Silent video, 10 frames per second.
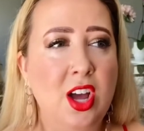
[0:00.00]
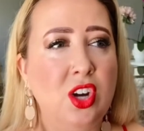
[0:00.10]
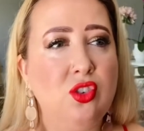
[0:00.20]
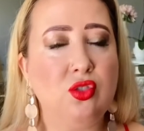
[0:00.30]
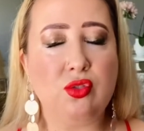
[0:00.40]

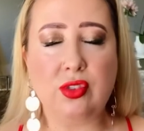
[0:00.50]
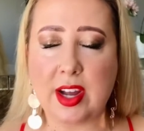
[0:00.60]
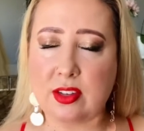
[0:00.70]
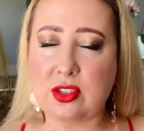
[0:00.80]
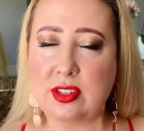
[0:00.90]

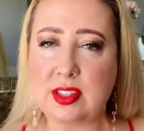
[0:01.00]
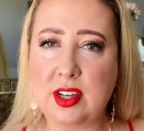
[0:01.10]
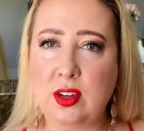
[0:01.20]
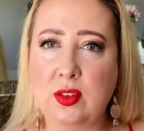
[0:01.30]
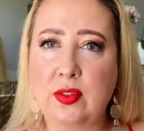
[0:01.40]
ground
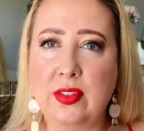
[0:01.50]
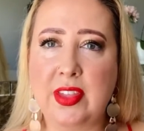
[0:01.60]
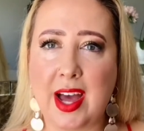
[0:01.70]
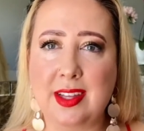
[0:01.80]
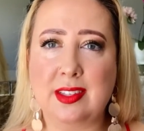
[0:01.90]
yourself,
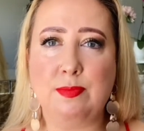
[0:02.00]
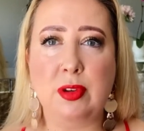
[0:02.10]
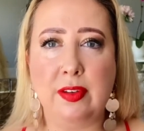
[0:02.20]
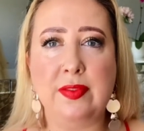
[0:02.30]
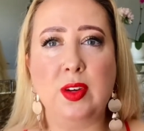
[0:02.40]
that is the
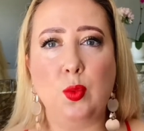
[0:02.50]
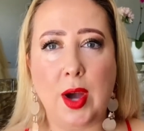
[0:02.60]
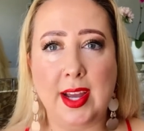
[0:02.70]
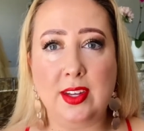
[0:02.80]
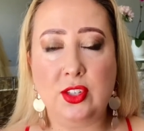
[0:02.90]
perfect
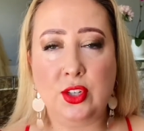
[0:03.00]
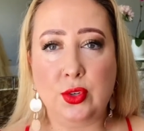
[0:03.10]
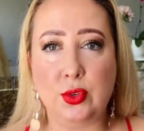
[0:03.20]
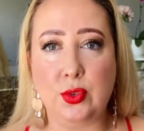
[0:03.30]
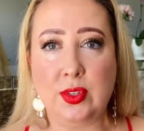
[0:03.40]
way
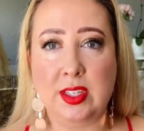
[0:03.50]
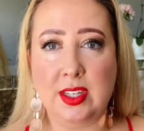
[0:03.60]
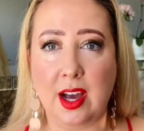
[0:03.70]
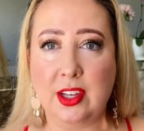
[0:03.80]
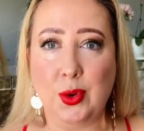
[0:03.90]
to
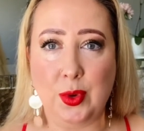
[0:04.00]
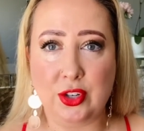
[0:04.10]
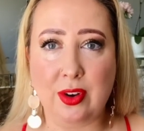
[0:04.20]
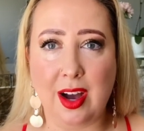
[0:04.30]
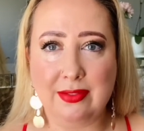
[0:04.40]
start your wish crafting